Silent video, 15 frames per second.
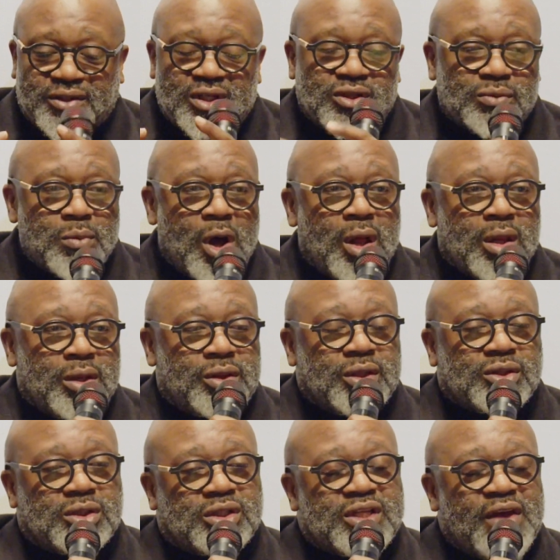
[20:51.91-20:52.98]
the
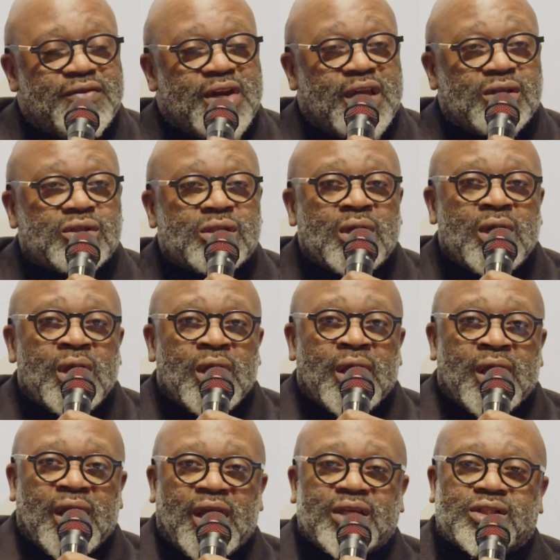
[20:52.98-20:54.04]
7-inch.
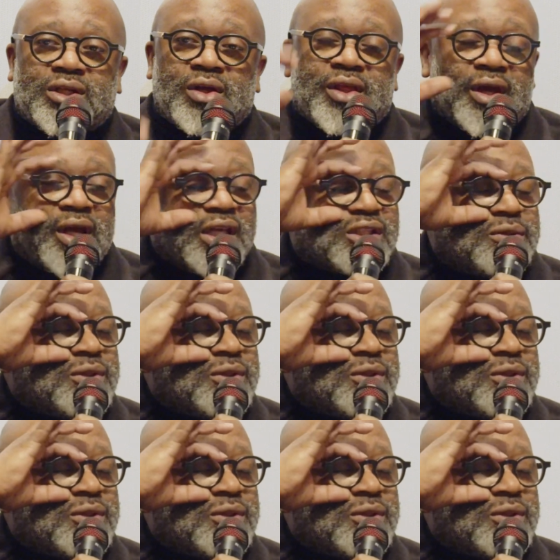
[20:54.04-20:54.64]
And so it's